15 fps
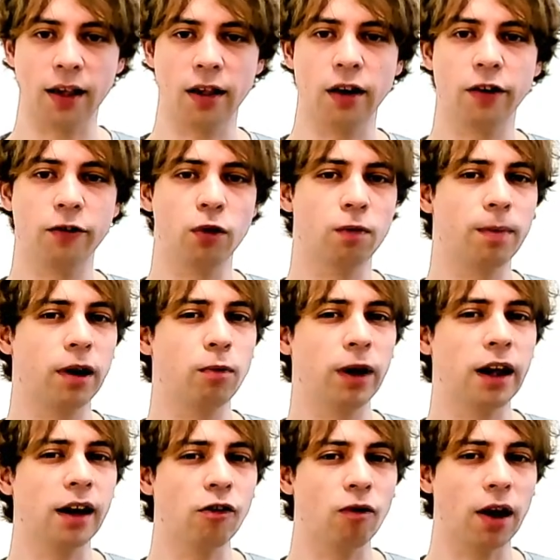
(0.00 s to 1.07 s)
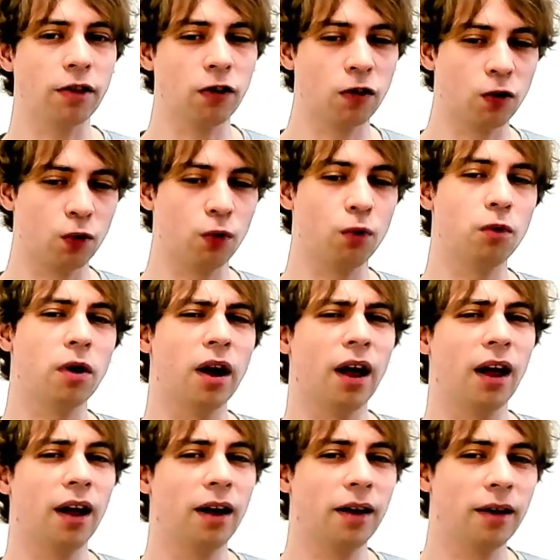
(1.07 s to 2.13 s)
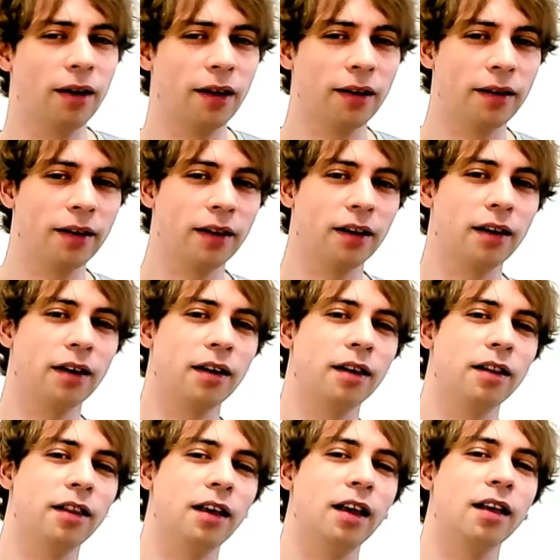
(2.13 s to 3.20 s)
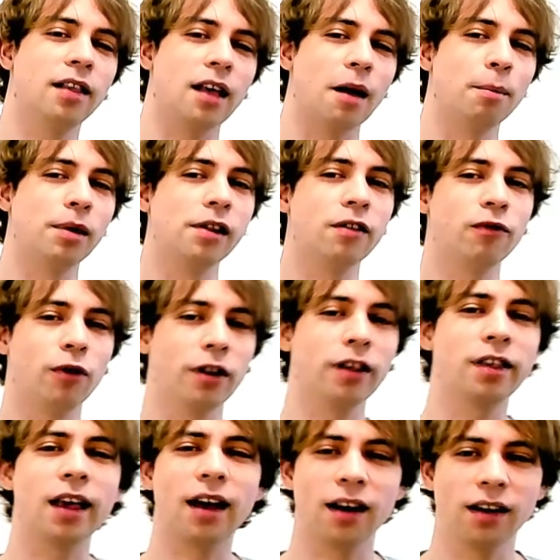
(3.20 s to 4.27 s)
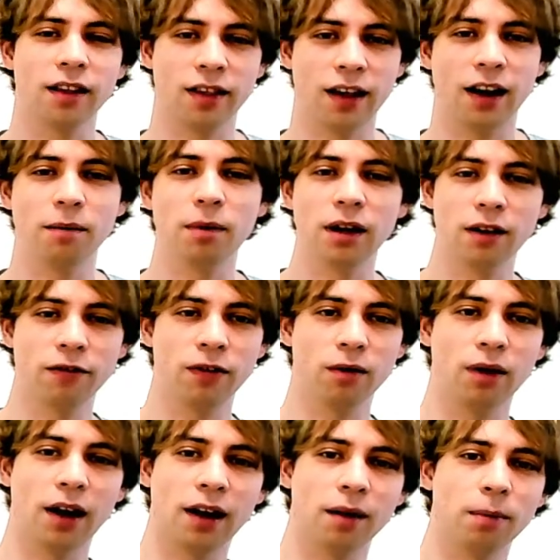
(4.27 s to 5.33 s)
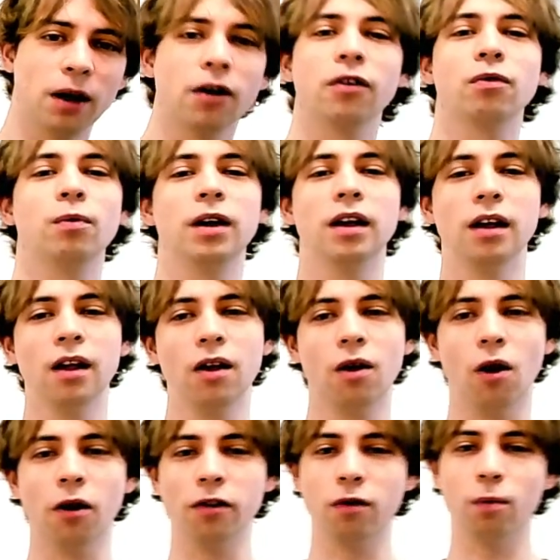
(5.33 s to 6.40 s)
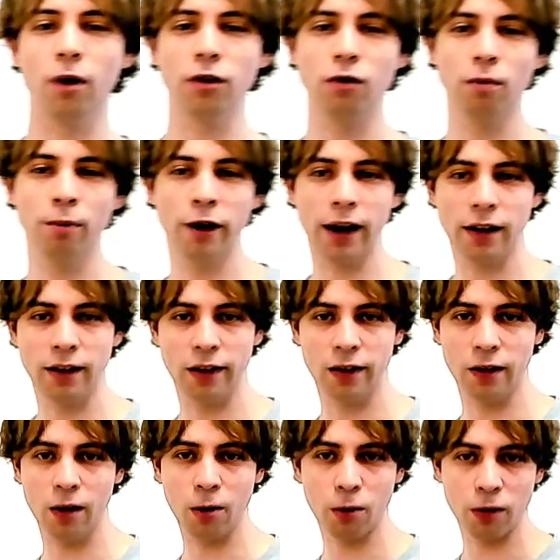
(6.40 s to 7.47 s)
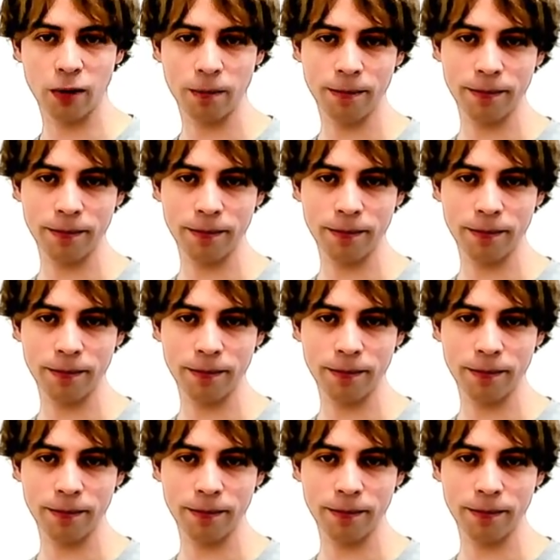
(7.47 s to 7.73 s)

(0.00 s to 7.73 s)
interviews, but we can run through the examples for the second assignment if you like, because we also want to practice those.